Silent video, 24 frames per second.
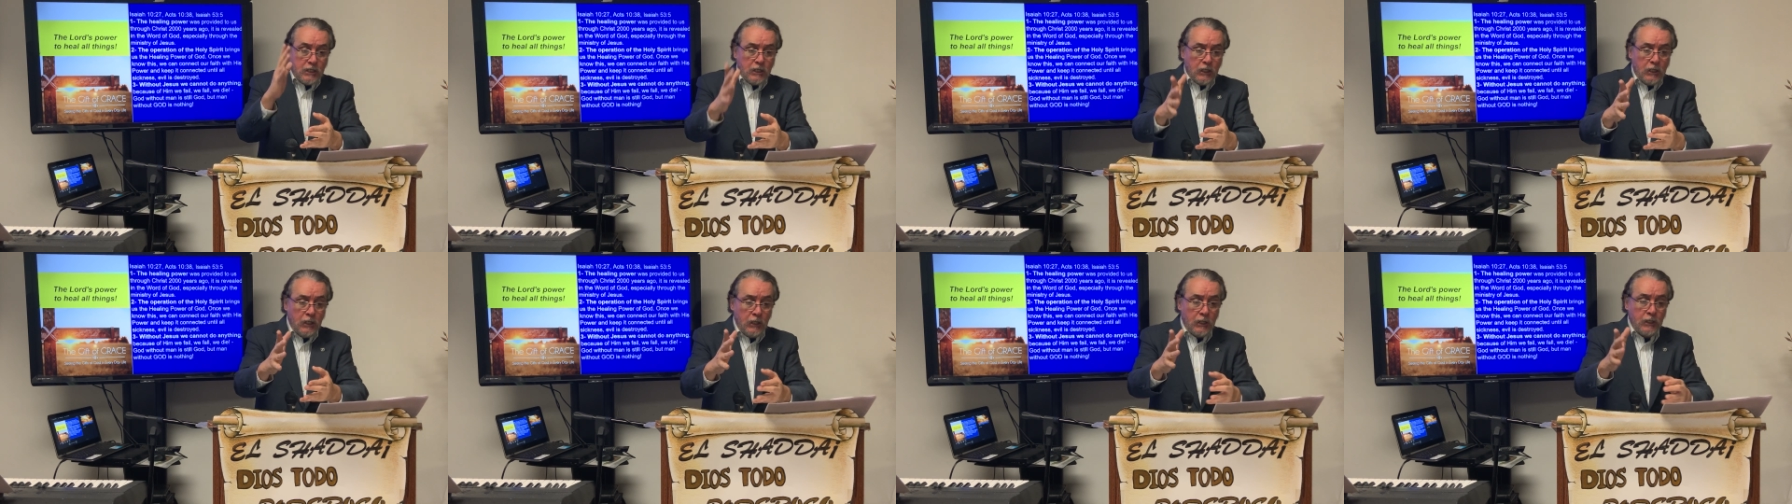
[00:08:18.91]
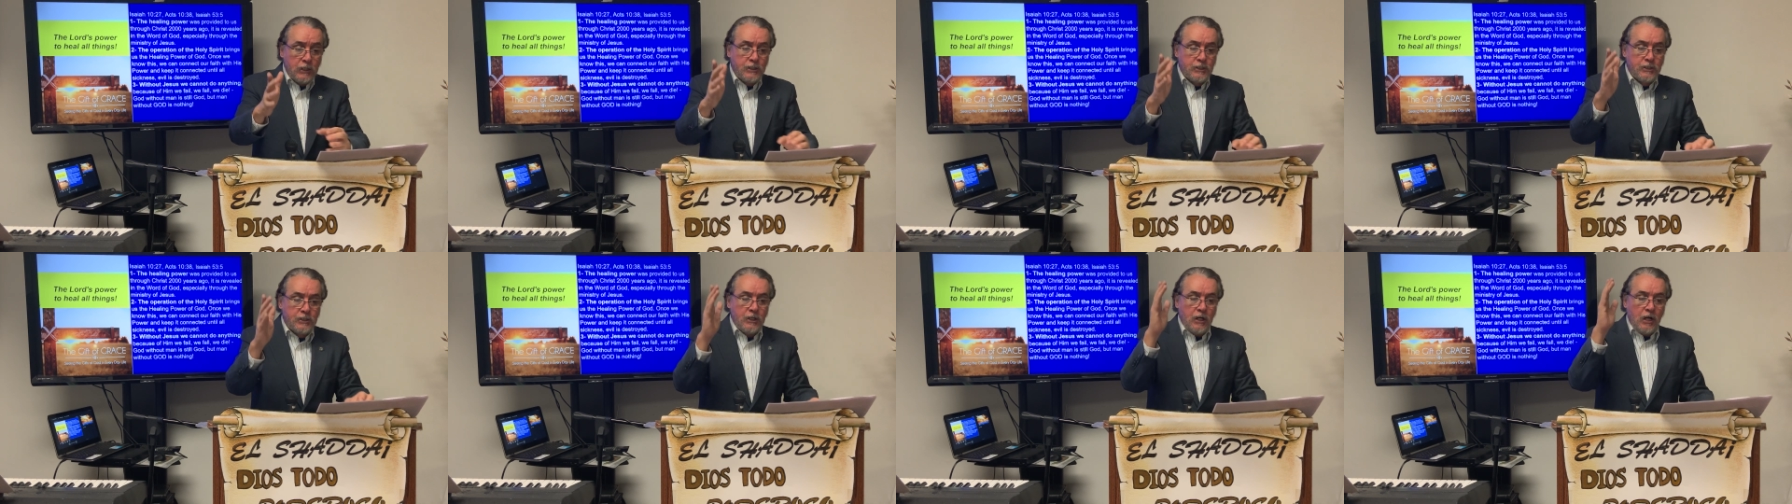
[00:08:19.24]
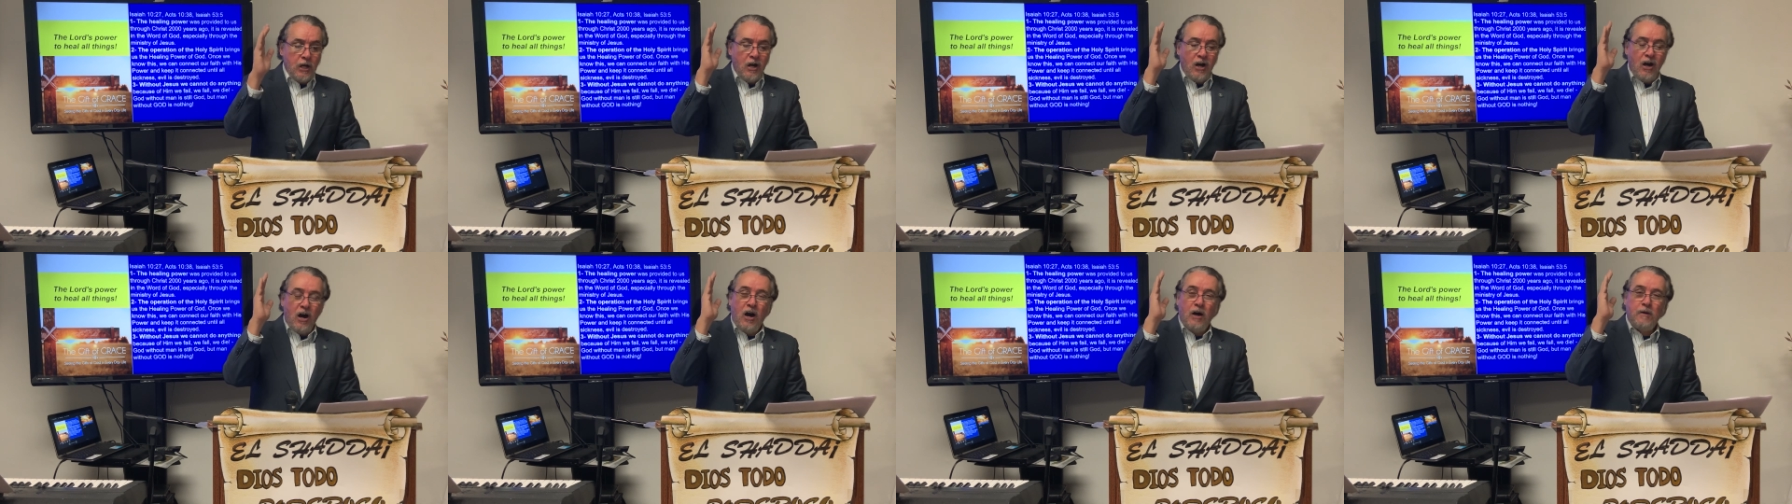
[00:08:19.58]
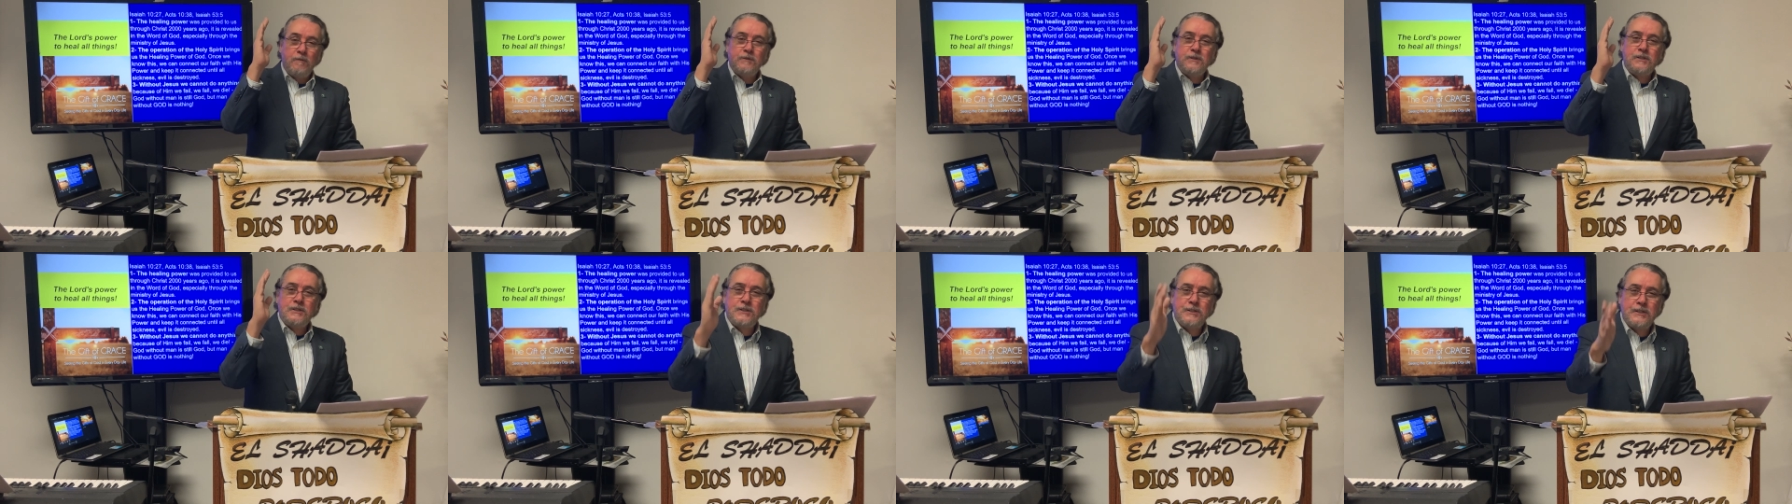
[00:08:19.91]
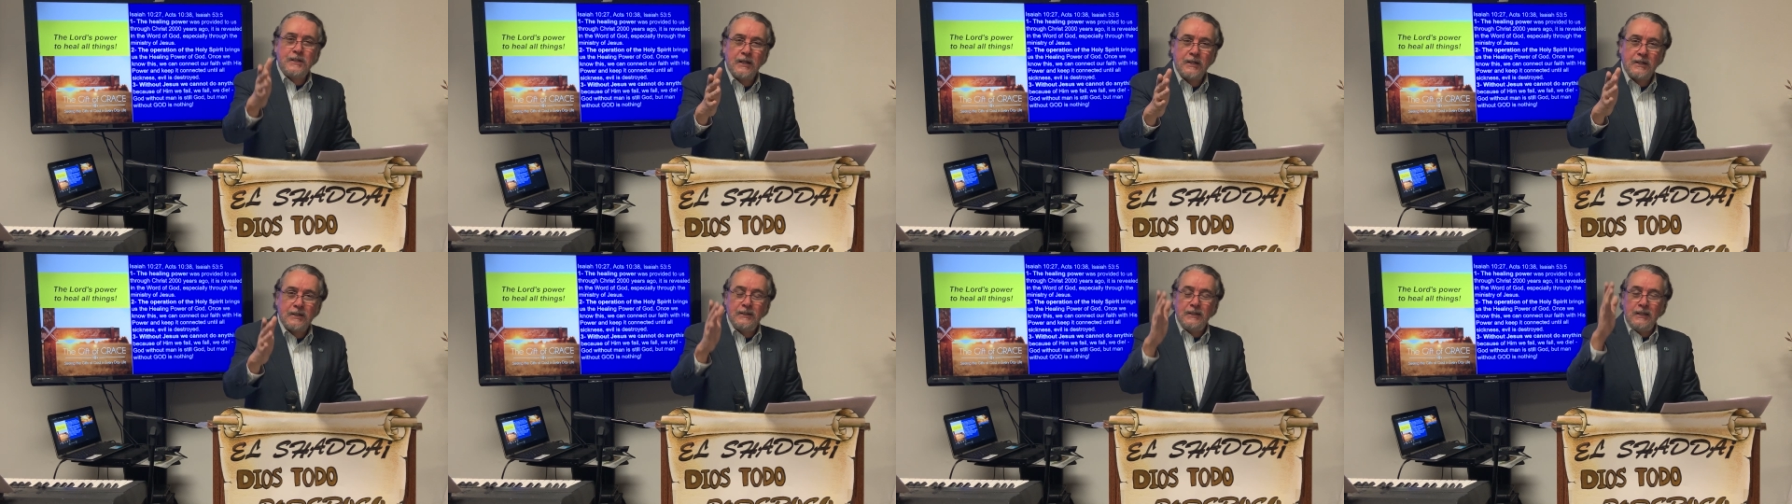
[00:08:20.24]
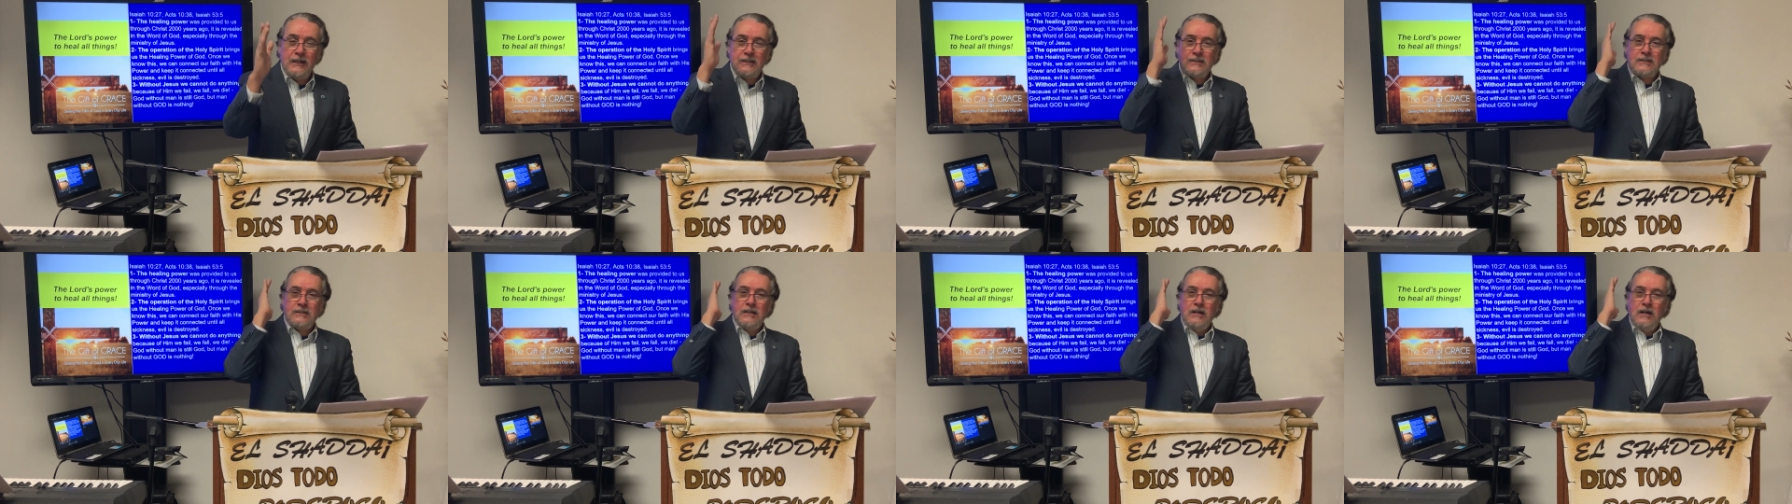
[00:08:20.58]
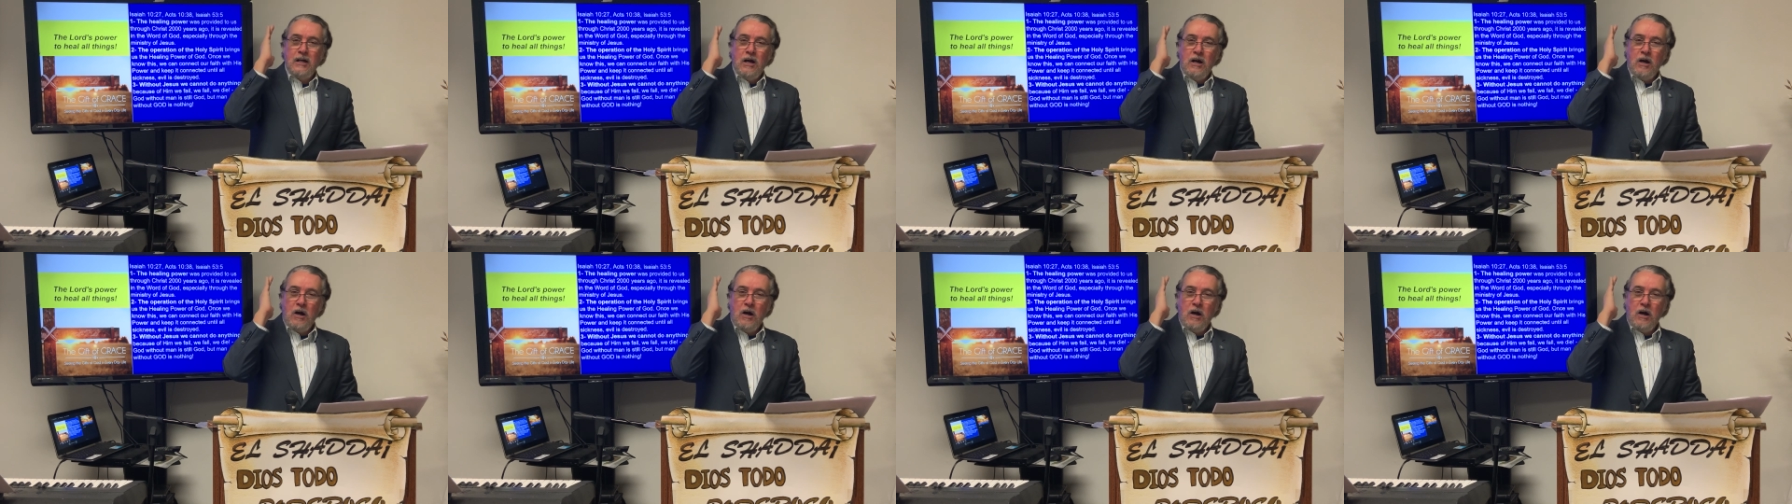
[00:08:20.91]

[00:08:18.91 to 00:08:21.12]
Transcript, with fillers: curse of sickness,